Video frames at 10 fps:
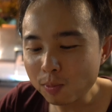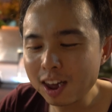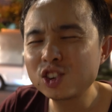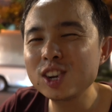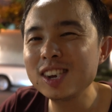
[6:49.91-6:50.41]
There
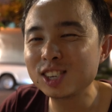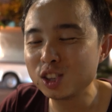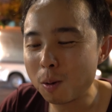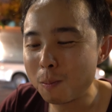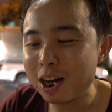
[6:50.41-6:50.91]
actually is
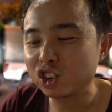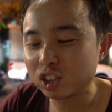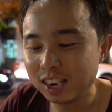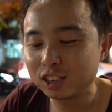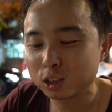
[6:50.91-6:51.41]
not much
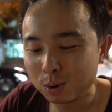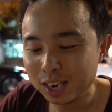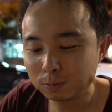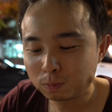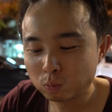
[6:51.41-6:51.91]
taste to
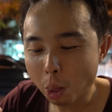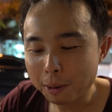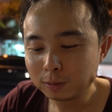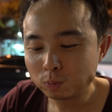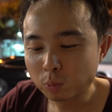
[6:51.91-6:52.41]
it,
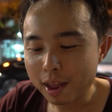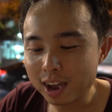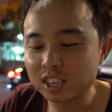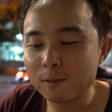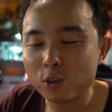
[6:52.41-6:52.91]

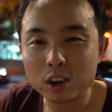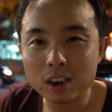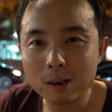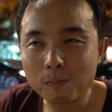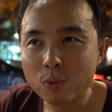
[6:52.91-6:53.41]
except for
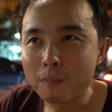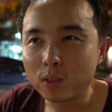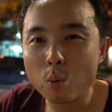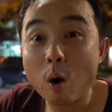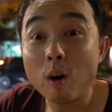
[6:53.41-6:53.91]
the
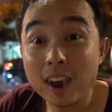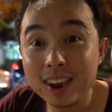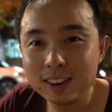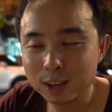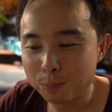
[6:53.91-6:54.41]
wok
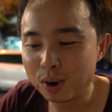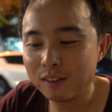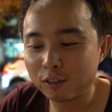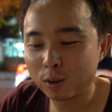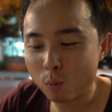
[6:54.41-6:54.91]
pay, the
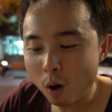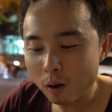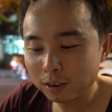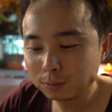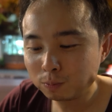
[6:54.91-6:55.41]
breath of the wok.
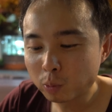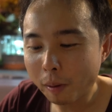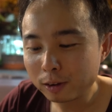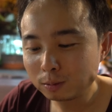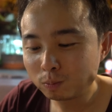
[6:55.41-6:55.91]

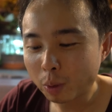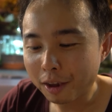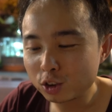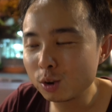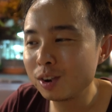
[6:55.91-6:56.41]

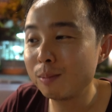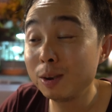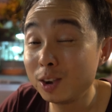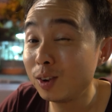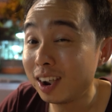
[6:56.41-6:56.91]
So yeah,
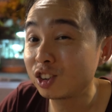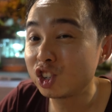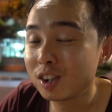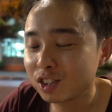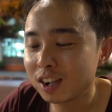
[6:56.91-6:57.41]
maybe you add the
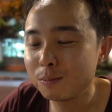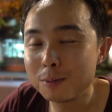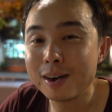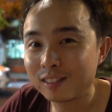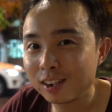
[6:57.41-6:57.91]
sriracha, it'll be
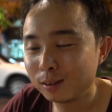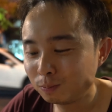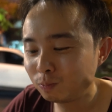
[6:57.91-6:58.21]
better.